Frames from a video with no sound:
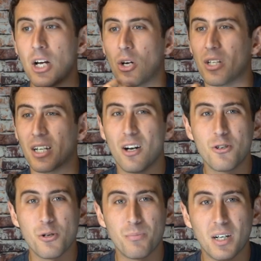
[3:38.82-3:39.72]
or like
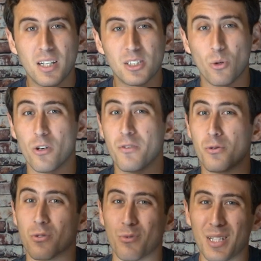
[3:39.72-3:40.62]
$100, or if it
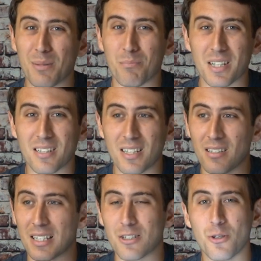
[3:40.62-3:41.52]
was a really big thing,
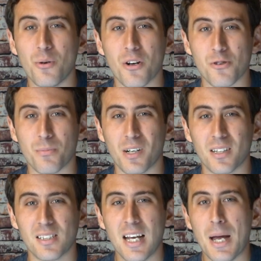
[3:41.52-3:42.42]
like
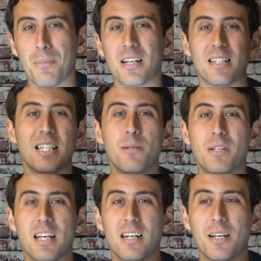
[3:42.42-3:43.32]
$200. Because in the
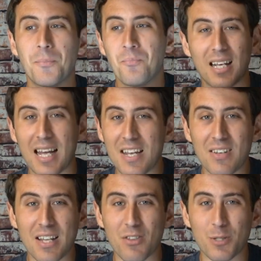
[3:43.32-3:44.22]
beginning,
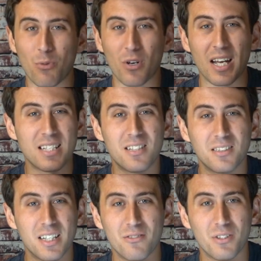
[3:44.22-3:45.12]
even at this point, I still
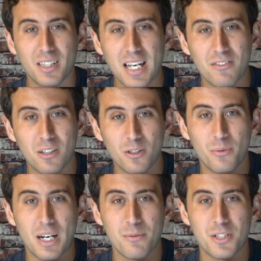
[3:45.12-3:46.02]
didn't really have a clue
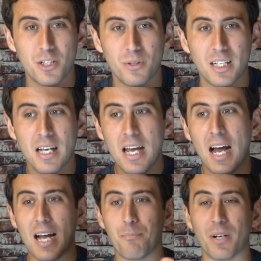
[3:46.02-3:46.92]
what I was doing,
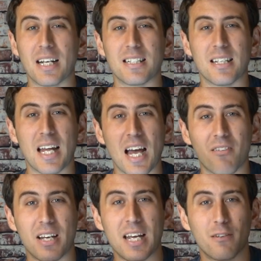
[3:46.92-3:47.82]
but I did
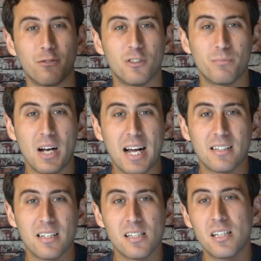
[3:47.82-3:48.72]
have a handful of
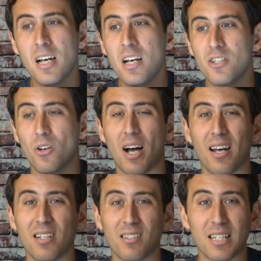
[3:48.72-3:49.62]
practice. So
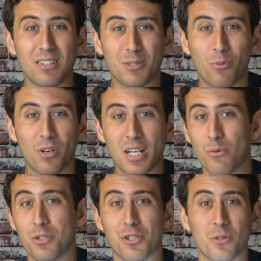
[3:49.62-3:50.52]
honestly, at this point, it
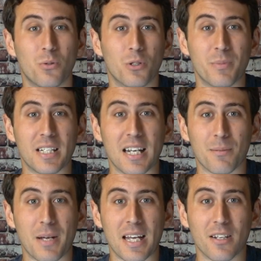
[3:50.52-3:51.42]
was just cool to be
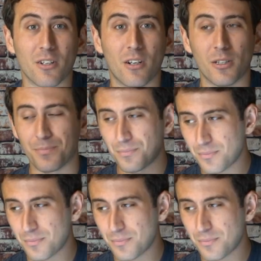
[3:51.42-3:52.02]
getting paid at all.